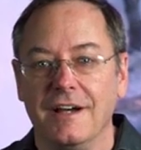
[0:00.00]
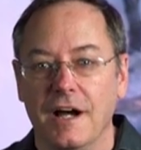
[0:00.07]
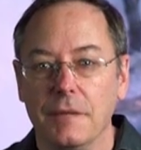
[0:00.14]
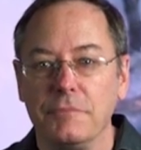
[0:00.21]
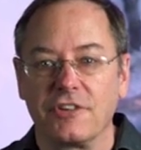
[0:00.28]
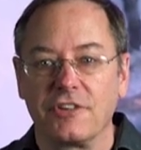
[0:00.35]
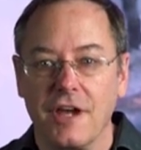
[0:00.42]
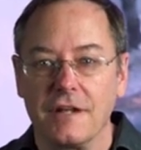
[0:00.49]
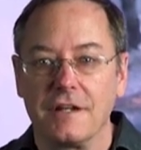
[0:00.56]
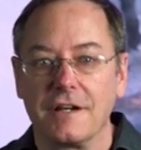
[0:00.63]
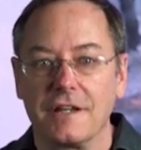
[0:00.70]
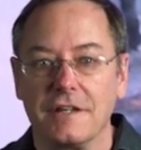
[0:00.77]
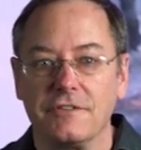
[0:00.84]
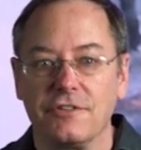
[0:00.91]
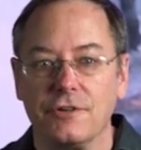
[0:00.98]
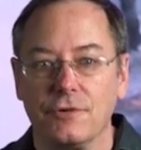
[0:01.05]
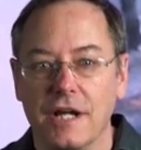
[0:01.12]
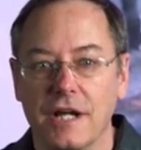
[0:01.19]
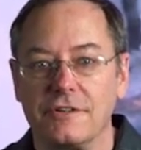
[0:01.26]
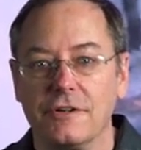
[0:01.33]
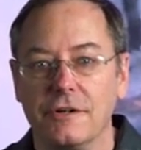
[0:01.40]
I'm Scott Huggins,
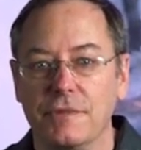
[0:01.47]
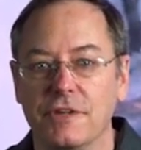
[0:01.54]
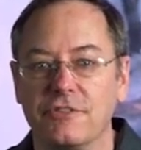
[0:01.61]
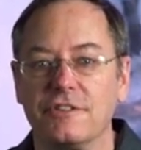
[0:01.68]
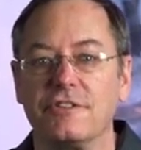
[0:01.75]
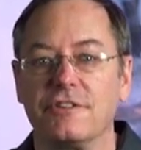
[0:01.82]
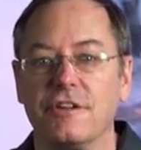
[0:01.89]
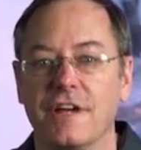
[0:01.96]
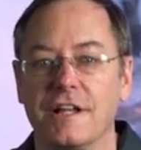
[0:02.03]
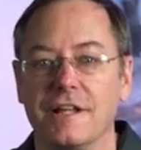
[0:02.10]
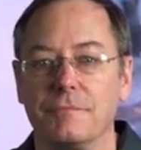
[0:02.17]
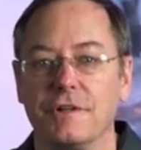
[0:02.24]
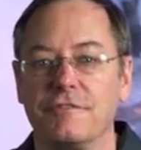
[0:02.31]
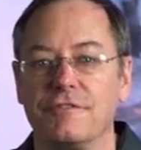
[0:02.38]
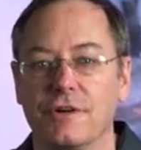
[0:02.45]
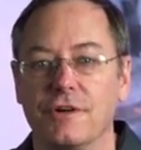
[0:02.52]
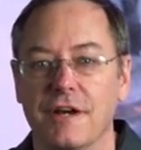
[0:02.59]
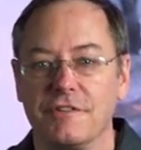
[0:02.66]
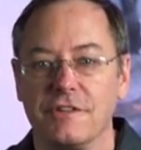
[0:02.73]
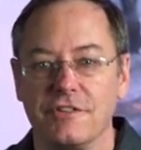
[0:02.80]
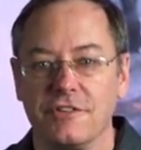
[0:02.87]
Director of Business Development for
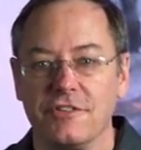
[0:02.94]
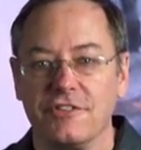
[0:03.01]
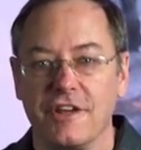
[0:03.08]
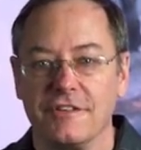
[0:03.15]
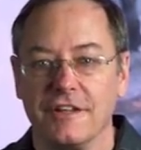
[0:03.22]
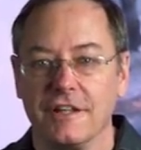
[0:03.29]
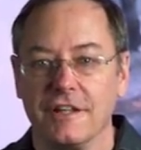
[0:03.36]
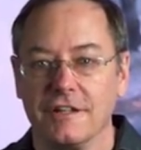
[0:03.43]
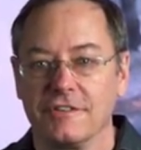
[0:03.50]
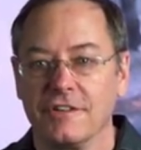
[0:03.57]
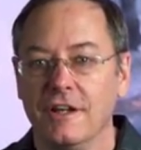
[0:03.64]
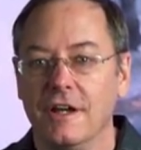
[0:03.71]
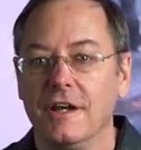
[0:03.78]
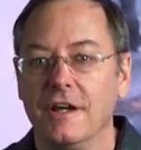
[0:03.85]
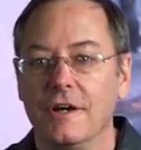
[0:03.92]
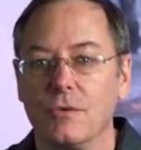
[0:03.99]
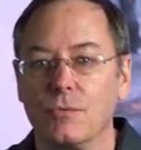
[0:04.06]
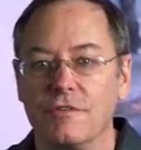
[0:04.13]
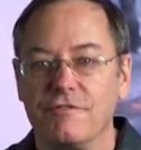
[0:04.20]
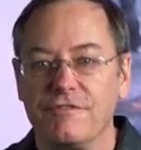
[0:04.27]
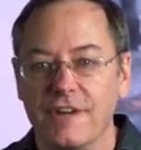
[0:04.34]
Evans & Sutherland.
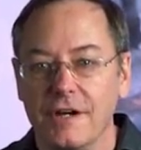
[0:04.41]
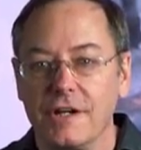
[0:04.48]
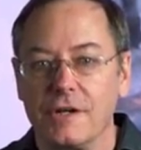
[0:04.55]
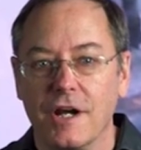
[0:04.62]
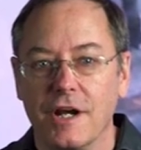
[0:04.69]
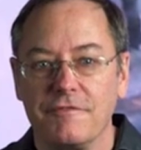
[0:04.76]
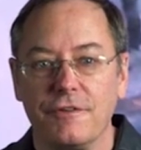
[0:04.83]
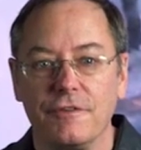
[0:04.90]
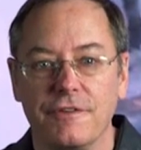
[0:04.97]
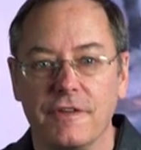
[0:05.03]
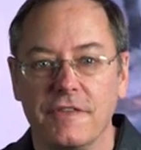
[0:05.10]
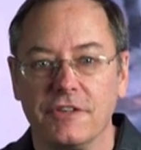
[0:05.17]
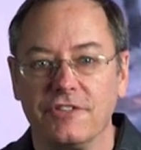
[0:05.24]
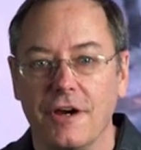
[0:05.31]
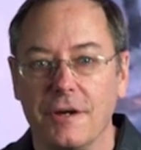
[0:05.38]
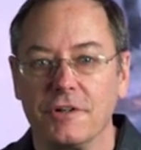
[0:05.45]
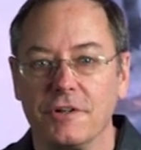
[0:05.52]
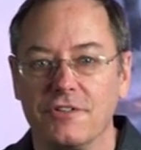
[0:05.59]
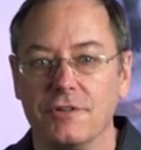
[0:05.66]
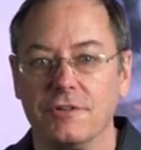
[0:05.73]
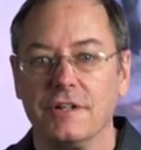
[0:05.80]
We're very grateful for this
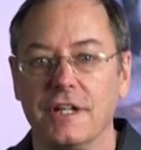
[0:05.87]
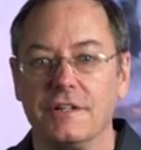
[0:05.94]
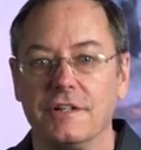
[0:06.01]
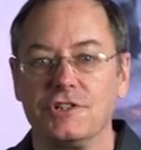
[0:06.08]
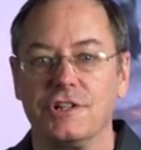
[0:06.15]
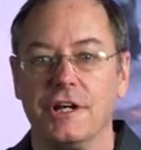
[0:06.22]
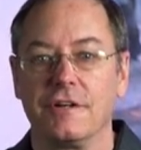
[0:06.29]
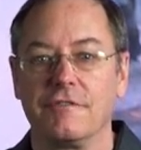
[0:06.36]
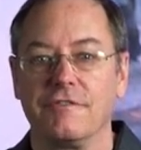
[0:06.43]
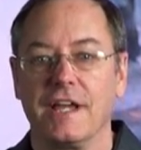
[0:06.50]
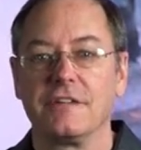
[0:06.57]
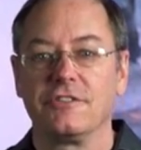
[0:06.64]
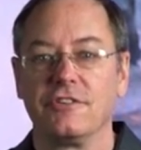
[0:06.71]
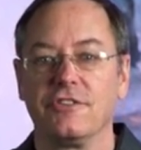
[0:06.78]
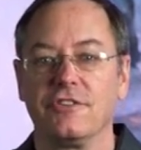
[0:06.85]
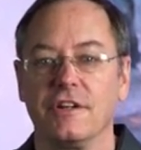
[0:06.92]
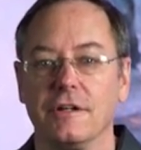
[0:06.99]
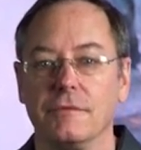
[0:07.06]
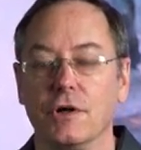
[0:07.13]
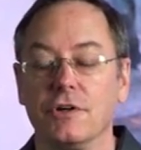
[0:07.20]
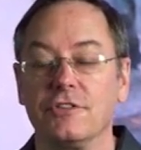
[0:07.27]
opportunity to share advances in
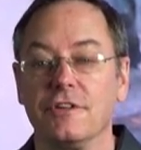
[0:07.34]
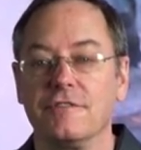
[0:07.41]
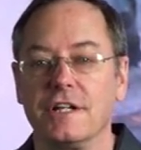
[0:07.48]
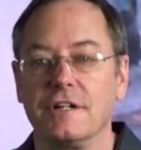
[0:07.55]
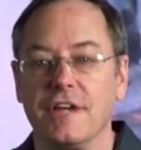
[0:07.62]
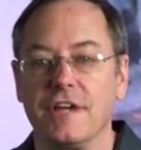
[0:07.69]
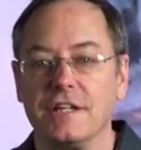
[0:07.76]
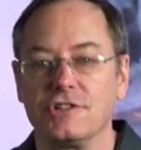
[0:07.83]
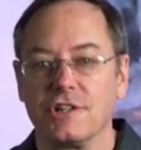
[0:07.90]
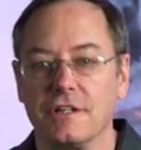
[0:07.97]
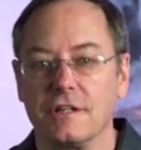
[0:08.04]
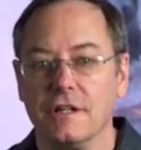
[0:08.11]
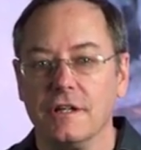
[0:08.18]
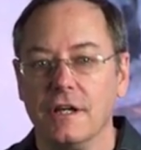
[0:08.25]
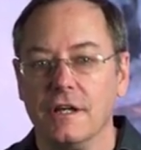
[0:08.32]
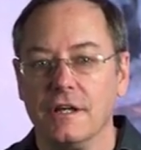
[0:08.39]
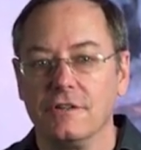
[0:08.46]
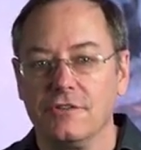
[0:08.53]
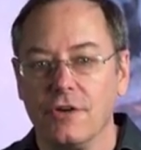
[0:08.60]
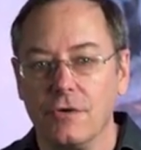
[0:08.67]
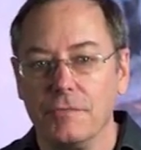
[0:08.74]
immersive innovation,
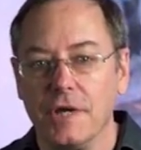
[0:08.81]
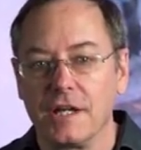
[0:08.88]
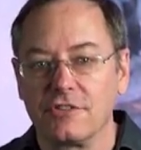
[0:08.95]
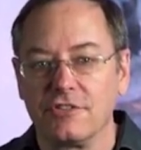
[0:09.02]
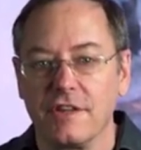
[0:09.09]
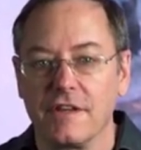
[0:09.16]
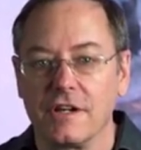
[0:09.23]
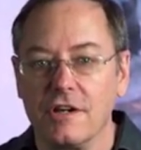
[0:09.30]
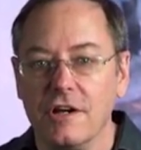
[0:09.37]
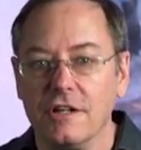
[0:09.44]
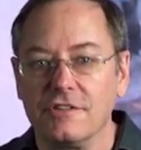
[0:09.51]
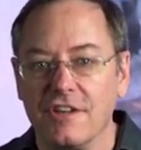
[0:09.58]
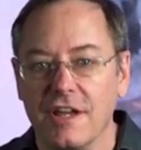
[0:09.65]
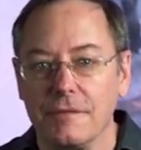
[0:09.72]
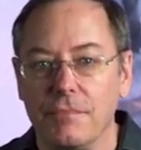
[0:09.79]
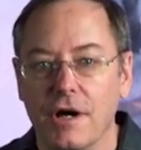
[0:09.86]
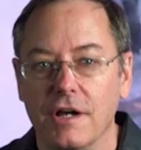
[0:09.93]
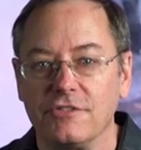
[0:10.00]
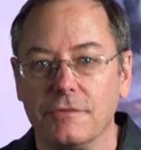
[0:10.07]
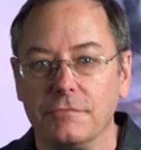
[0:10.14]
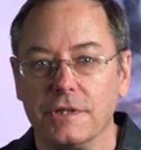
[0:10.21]
Domex, and the content
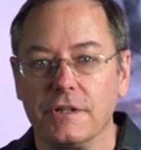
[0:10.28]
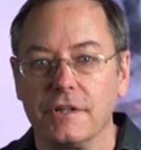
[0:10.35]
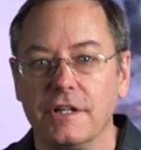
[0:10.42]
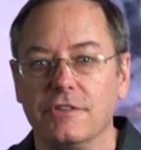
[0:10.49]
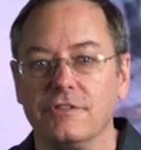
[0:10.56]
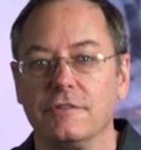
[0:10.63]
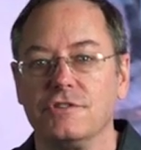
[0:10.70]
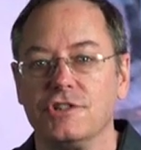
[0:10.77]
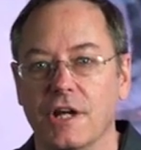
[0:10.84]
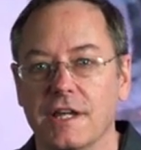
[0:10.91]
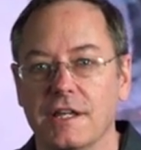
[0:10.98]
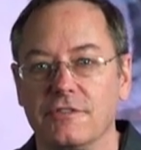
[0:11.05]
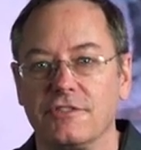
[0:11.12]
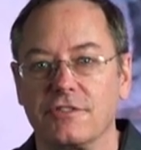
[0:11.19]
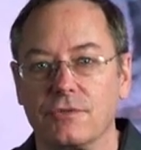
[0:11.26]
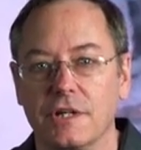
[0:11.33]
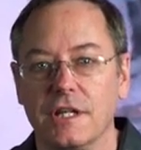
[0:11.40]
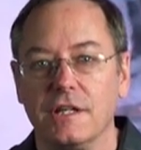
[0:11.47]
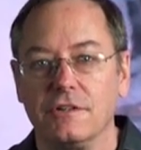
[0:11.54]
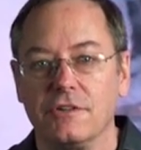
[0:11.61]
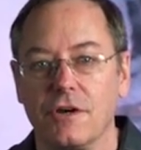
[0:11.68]
possibilities of giant
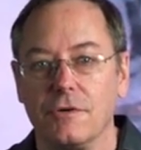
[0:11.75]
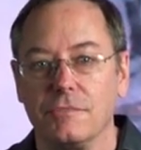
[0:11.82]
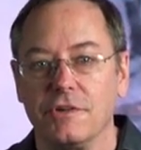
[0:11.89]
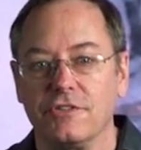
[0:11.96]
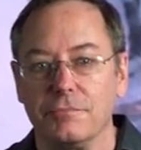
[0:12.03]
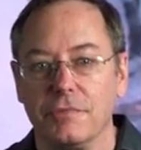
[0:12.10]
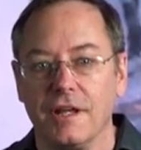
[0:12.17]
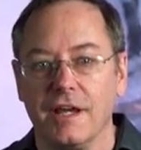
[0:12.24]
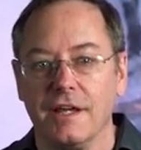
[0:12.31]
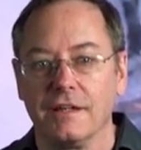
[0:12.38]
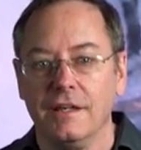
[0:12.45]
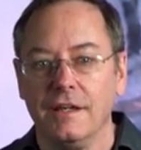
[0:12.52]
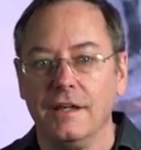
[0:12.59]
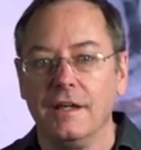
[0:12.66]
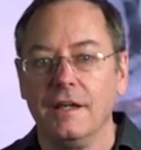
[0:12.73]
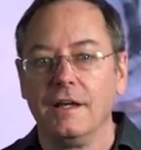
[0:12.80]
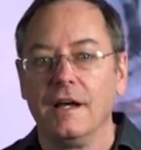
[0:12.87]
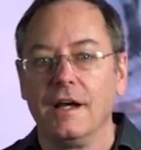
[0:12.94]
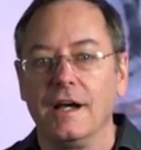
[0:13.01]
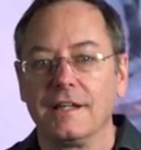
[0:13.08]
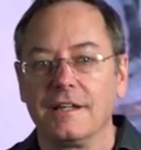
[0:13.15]
screen dome display.
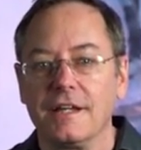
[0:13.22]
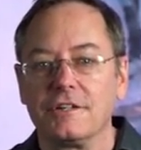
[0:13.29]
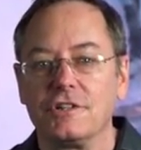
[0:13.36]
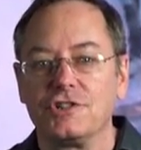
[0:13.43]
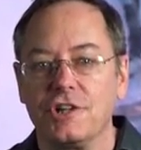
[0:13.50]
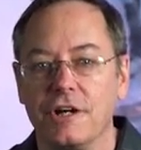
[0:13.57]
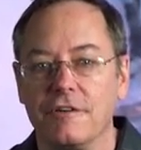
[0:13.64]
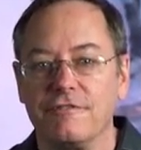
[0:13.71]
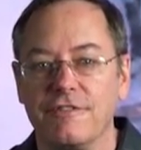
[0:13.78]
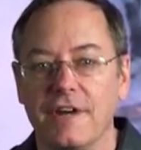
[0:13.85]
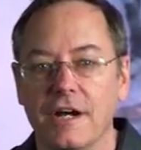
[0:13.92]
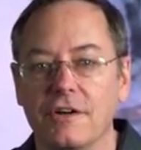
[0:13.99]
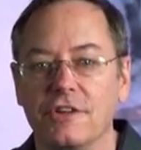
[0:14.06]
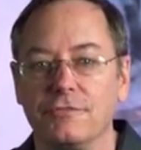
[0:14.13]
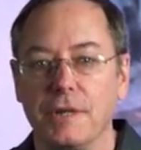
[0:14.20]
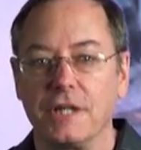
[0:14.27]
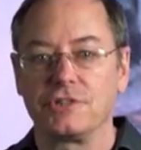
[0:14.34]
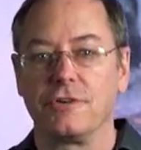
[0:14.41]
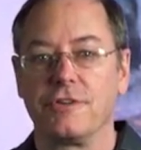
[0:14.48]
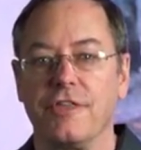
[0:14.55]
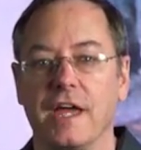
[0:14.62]
I'd like to share very
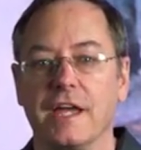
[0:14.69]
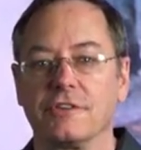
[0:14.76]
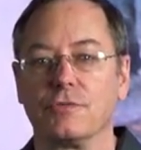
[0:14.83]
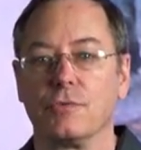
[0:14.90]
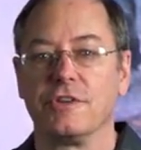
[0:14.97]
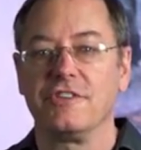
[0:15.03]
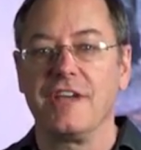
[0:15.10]
special thanks with